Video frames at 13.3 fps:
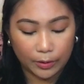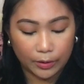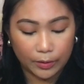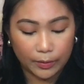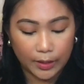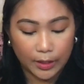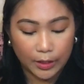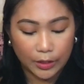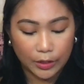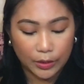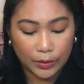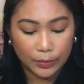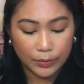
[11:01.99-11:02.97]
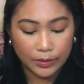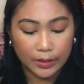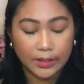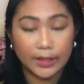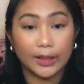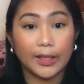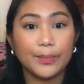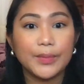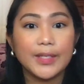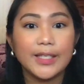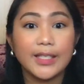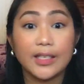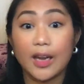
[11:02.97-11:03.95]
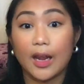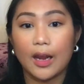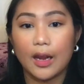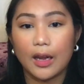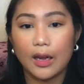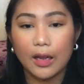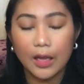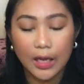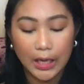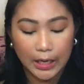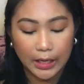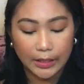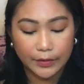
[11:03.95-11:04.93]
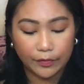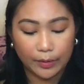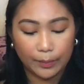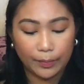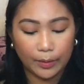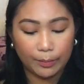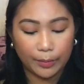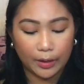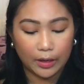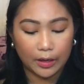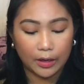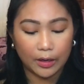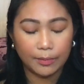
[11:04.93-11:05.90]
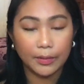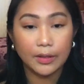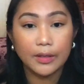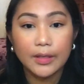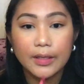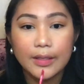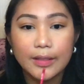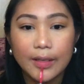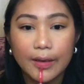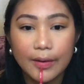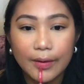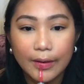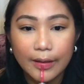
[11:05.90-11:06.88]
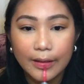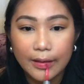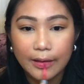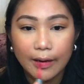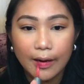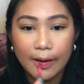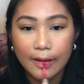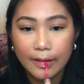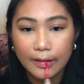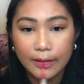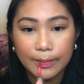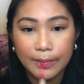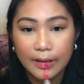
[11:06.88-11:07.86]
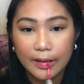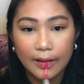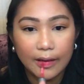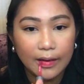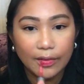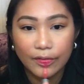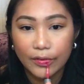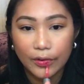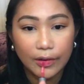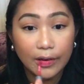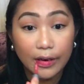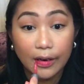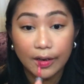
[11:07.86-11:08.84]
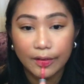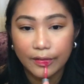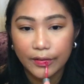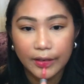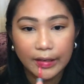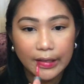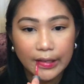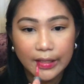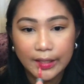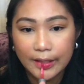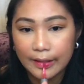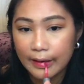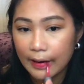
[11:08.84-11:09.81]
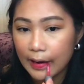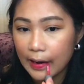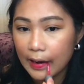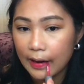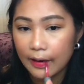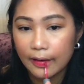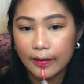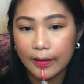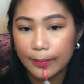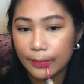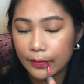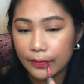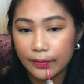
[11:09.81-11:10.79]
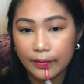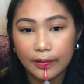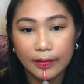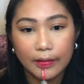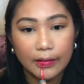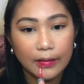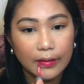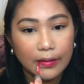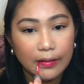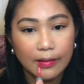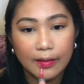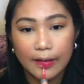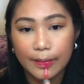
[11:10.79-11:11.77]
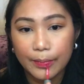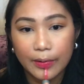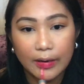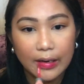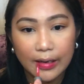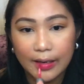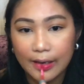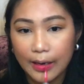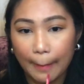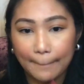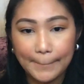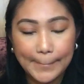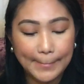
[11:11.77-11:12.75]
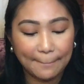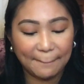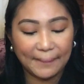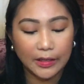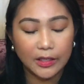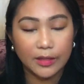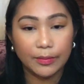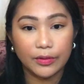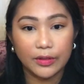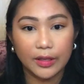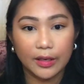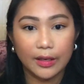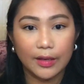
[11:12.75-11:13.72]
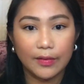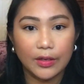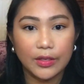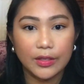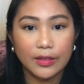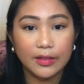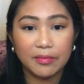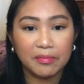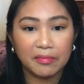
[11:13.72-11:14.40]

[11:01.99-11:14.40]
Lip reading: go ahead and use this lip stain. It's from The Balm, so it's not meant to be like a full coverage type of lip product. I just supposed to kind of give you just,